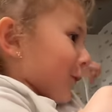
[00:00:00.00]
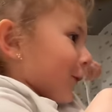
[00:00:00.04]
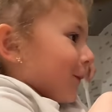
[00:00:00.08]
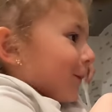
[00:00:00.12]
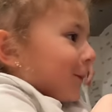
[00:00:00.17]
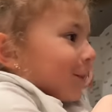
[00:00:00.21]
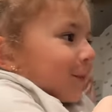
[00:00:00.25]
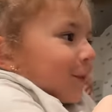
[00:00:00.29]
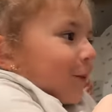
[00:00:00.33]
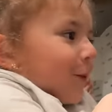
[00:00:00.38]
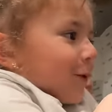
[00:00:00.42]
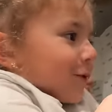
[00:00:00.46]

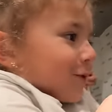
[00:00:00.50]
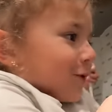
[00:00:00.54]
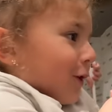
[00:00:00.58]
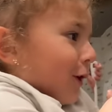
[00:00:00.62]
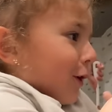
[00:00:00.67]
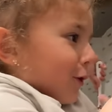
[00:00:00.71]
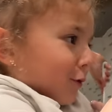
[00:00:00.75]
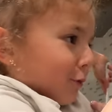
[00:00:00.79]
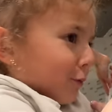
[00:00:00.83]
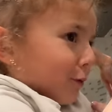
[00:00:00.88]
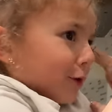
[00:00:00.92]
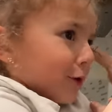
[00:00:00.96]
of course
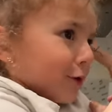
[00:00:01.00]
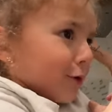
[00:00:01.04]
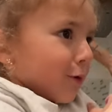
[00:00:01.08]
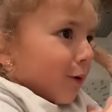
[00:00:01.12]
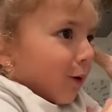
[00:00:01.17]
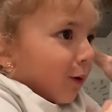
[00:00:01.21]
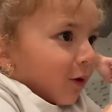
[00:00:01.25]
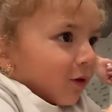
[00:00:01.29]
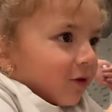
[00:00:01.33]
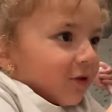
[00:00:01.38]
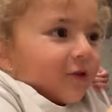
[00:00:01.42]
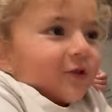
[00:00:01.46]
not a
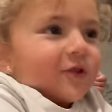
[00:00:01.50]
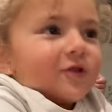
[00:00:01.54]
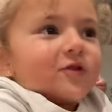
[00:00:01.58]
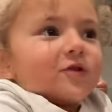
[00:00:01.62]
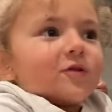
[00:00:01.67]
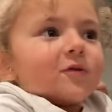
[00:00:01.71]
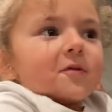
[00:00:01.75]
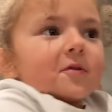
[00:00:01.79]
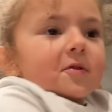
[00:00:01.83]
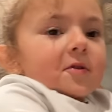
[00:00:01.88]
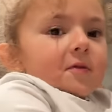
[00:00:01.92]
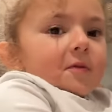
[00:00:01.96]

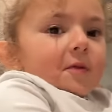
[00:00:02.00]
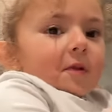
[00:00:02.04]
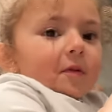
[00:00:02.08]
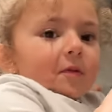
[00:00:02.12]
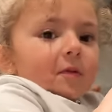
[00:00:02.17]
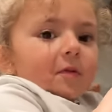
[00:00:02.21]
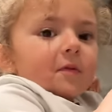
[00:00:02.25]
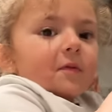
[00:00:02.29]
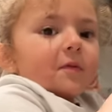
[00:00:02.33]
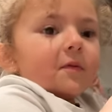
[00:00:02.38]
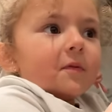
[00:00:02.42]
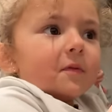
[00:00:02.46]
one-year-old,
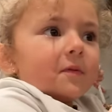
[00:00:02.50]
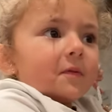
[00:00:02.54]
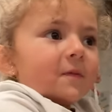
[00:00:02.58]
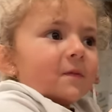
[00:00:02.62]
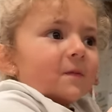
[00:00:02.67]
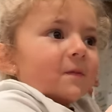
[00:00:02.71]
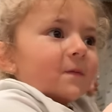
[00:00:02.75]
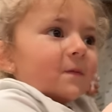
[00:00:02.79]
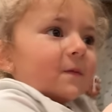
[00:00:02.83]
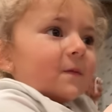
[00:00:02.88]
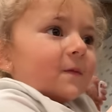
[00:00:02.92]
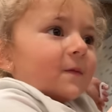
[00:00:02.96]

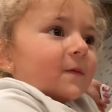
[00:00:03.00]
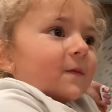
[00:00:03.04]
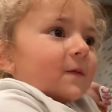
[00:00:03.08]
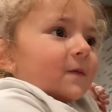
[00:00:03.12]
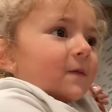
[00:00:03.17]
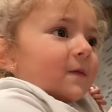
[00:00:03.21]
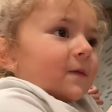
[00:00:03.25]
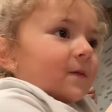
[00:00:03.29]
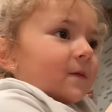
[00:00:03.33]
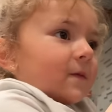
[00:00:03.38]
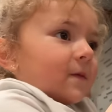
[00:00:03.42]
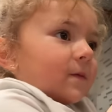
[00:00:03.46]
How old do you have to
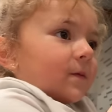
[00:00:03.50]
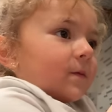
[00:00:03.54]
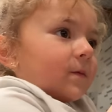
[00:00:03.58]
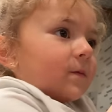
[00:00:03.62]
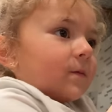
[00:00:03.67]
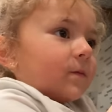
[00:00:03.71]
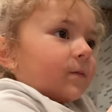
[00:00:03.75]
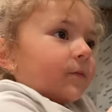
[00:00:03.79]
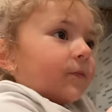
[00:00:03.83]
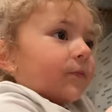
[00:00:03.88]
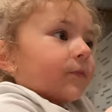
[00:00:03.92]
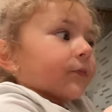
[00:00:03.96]
be to do
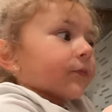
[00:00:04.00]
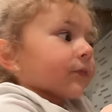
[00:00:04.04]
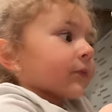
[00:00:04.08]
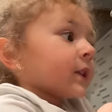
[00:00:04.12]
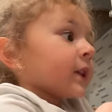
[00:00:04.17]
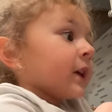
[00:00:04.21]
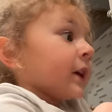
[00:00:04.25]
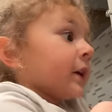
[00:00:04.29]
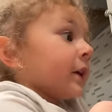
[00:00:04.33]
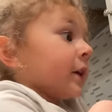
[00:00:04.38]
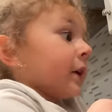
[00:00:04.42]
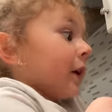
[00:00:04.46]
this?
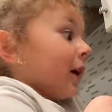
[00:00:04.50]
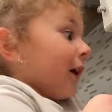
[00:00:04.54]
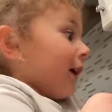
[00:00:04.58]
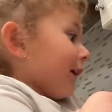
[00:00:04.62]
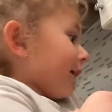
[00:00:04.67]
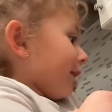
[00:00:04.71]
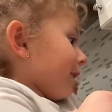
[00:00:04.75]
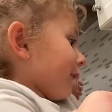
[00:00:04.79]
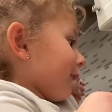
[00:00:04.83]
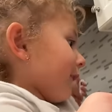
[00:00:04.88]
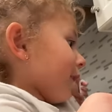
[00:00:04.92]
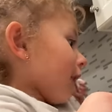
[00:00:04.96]

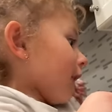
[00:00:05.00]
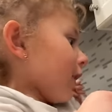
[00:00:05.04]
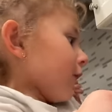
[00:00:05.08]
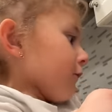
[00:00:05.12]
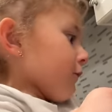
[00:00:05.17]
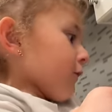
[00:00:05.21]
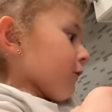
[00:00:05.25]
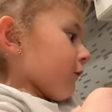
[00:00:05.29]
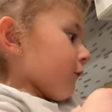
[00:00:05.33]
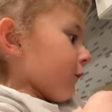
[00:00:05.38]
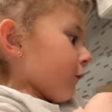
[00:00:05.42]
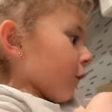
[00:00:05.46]
Five
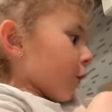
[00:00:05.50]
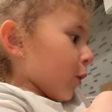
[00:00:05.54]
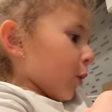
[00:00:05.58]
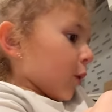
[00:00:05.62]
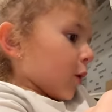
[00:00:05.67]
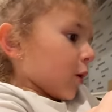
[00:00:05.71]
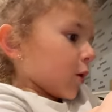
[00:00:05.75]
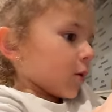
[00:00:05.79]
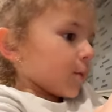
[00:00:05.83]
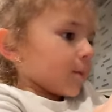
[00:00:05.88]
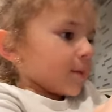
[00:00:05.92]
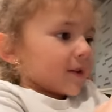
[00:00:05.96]
or four,
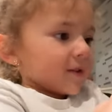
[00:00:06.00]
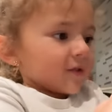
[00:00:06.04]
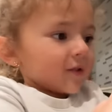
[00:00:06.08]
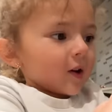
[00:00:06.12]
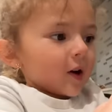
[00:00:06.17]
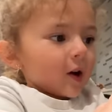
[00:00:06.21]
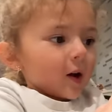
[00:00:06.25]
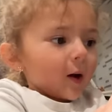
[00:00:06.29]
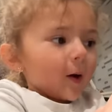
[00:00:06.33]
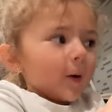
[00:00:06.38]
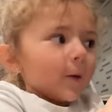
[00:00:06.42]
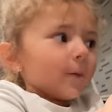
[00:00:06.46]
because
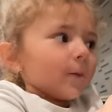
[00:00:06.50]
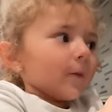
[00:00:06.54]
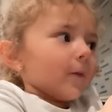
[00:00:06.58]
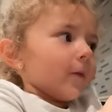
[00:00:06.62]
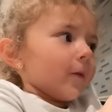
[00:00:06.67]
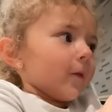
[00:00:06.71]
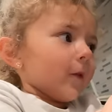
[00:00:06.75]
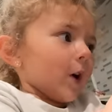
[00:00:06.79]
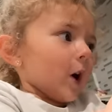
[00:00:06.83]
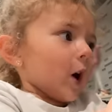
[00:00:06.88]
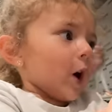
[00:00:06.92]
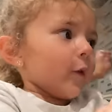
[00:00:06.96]
I'm
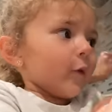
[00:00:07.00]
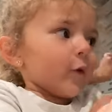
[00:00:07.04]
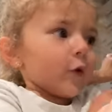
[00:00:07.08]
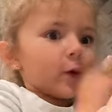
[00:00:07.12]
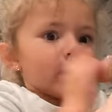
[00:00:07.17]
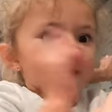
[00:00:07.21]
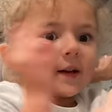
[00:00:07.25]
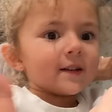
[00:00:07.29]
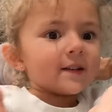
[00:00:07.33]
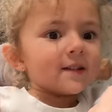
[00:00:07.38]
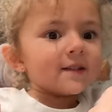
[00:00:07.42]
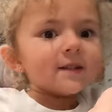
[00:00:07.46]
five or
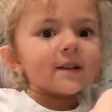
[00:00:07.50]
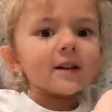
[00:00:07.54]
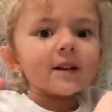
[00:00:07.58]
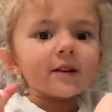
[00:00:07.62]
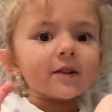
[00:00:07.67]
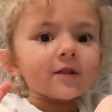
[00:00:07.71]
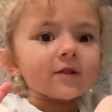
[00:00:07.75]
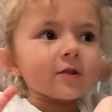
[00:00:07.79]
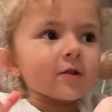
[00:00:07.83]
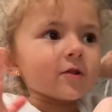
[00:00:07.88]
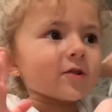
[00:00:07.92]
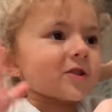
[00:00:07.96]
like
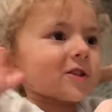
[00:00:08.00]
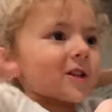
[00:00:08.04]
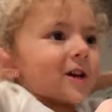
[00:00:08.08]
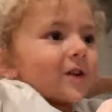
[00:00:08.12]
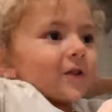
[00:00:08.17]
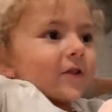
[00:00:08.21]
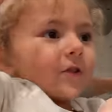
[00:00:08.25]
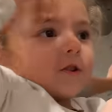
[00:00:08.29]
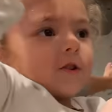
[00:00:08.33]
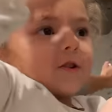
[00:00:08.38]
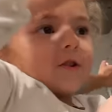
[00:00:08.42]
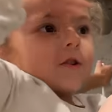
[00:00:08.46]
six or
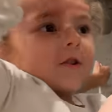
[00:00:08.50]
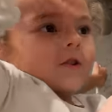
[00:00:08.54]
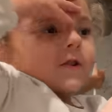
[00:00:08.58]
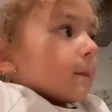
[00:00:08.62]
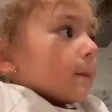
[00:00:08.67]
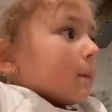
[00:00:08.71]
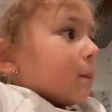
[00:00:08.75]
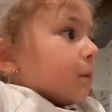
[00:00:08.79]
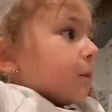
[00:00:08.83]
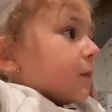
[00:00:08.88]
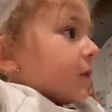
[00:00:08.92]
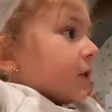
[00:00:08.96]
seven.
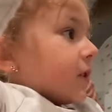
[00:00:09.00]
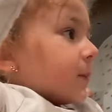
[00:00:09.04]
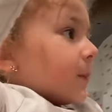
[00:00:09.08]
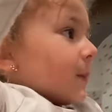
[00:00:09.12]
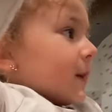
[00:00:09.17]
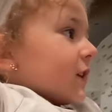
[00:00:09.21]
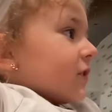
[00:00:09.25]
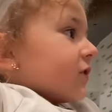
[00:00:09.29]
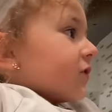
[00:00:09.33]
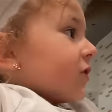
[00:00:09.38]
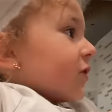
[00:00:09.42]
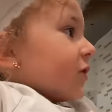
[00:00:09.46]
Just
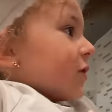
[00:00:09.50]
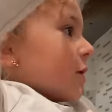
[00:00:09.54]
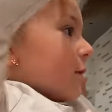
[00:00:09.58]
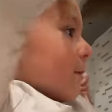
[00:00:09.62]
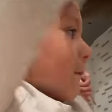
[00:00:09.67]
make sure your